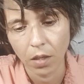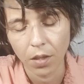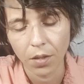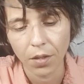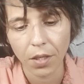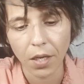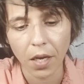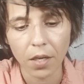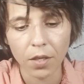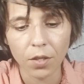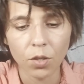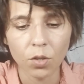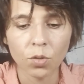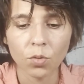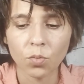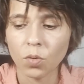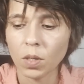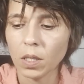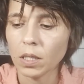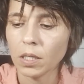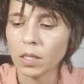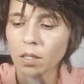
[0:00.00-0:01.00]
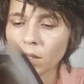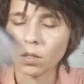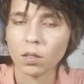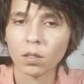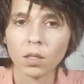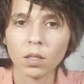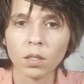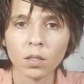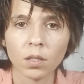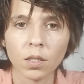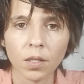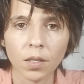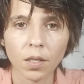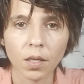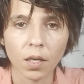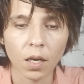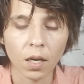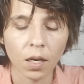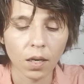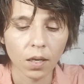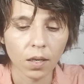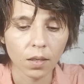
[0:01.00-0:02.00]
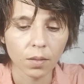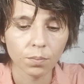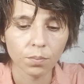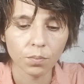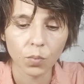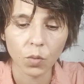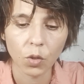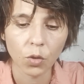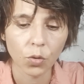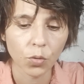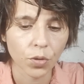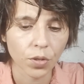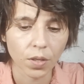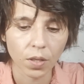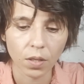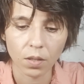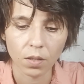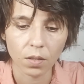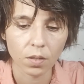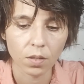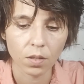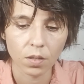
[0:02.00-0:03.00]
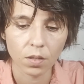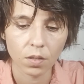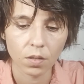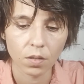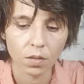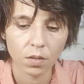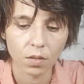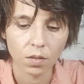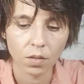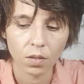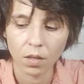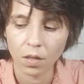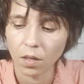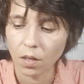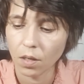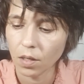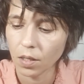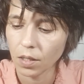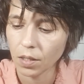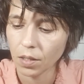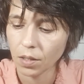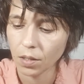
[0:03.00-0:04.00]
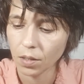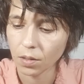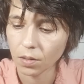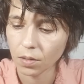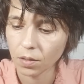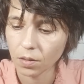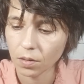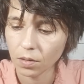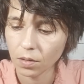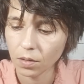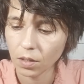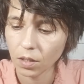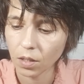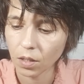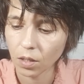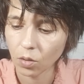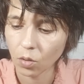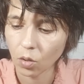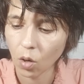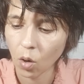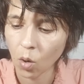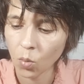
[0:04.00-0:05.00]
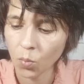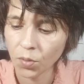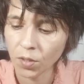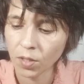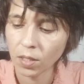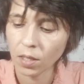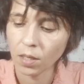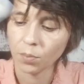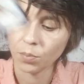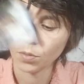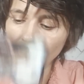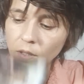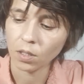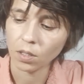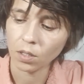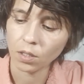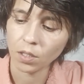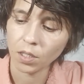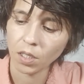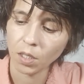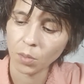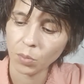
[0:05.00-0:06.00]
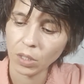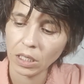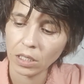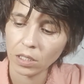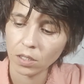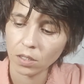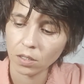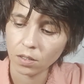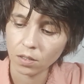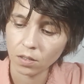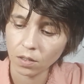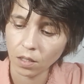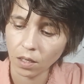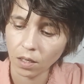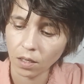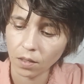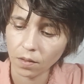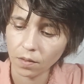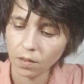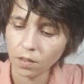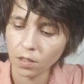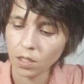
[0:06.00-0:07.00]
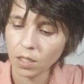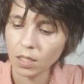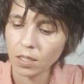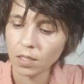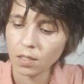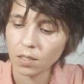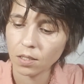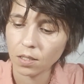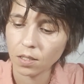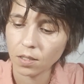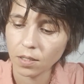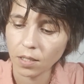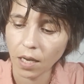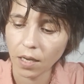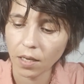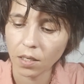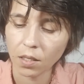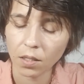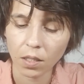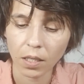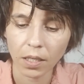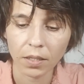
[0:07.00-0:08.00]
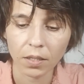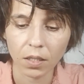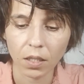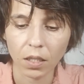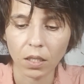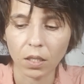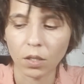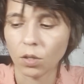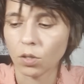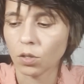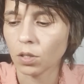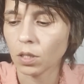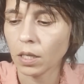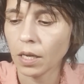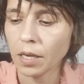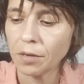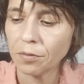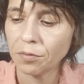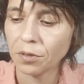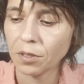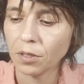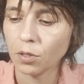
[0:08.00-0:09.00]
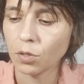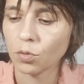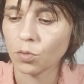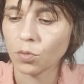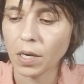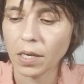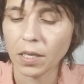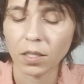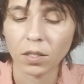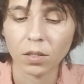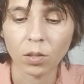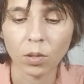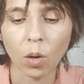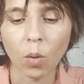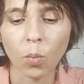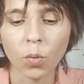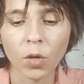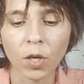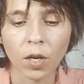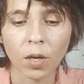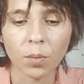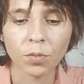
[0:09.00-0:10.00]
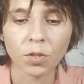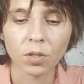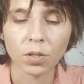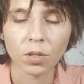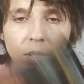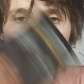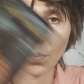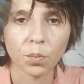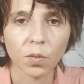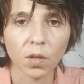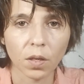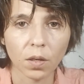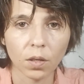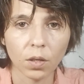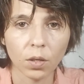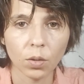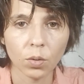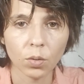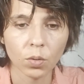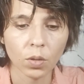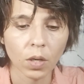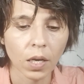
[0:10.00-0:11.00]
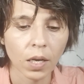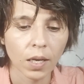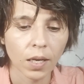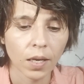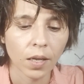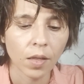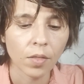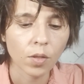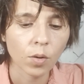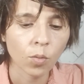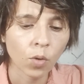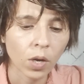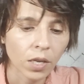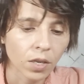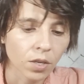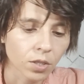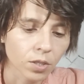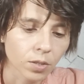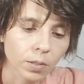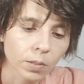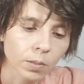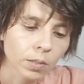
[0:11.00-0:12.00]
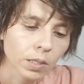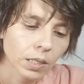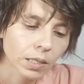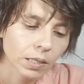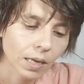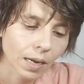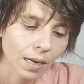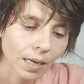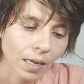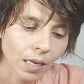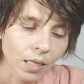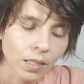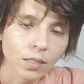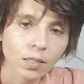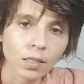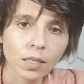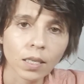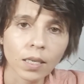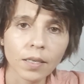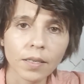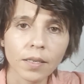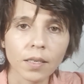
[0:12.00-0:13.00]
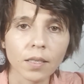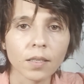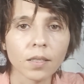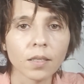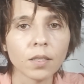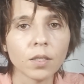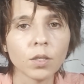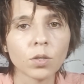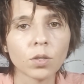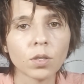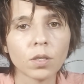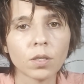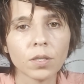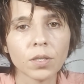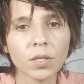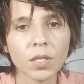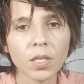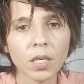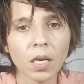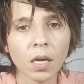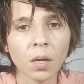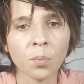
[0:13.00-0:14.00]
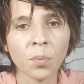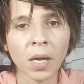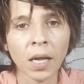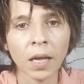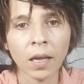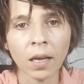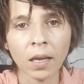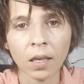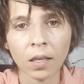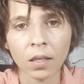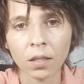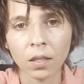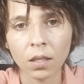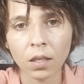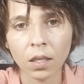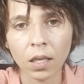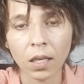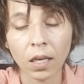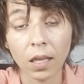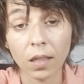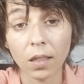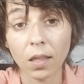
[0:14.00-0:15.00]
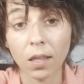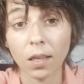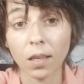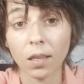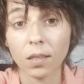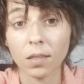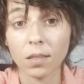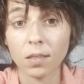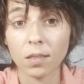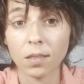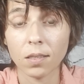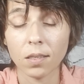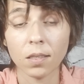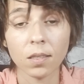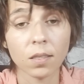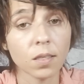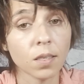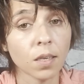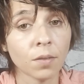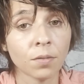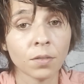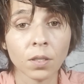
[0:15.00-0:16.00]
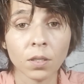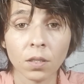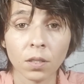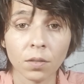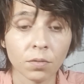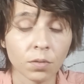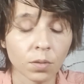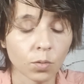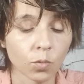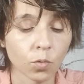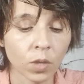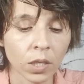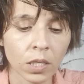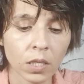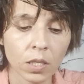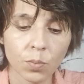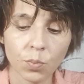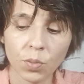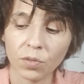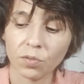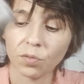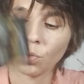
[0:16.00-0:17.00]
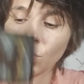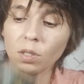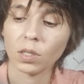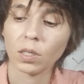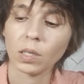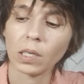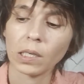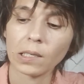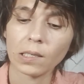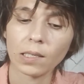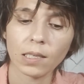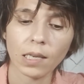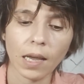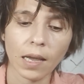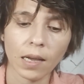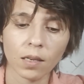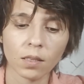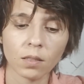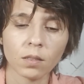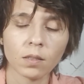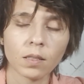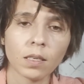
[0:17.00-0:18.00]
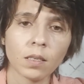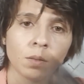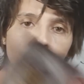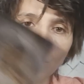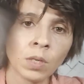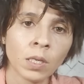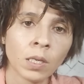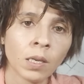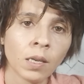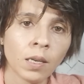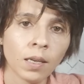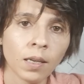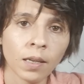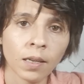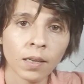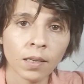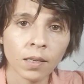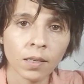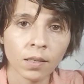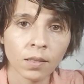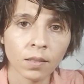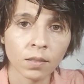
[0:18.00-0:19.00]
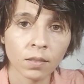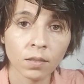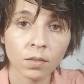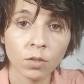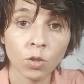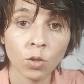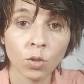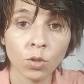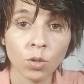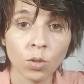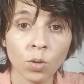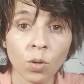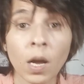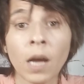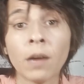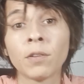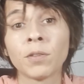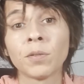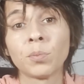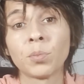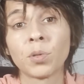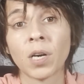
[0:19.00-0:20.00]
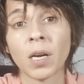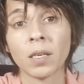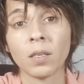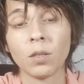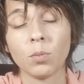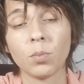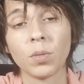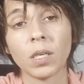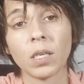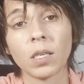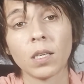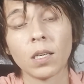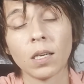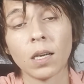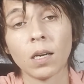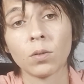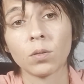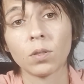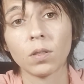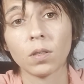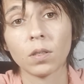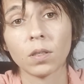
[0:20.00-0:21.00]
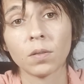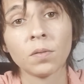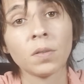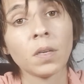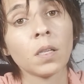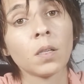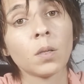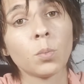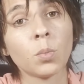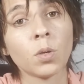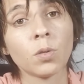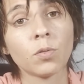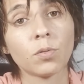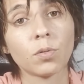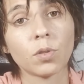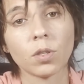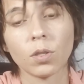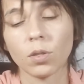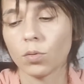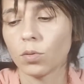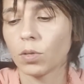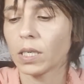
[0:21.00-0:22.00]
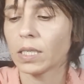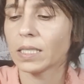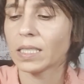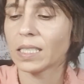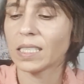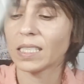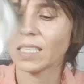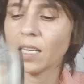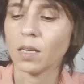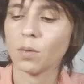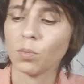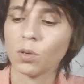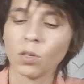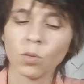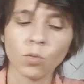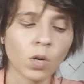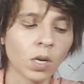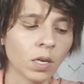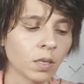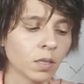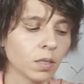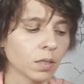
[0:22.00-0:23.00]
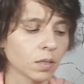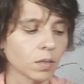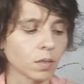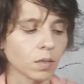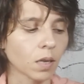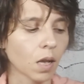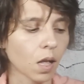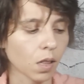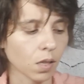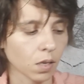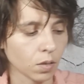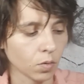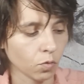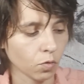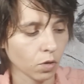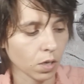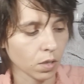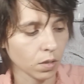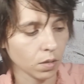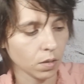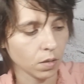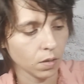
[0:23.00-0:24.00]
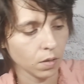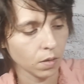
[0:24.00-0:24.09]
Yeah, you're willing to learn um, new things here you know opened up to learning because uh, there is this cycle ending in your life and you're ready to open up to something new and the way you're doing it i kind of like it you're sitting back and looking at things in several different ways before you can tackle them and you do have a brand new beginning out there available for you a stable one a solid one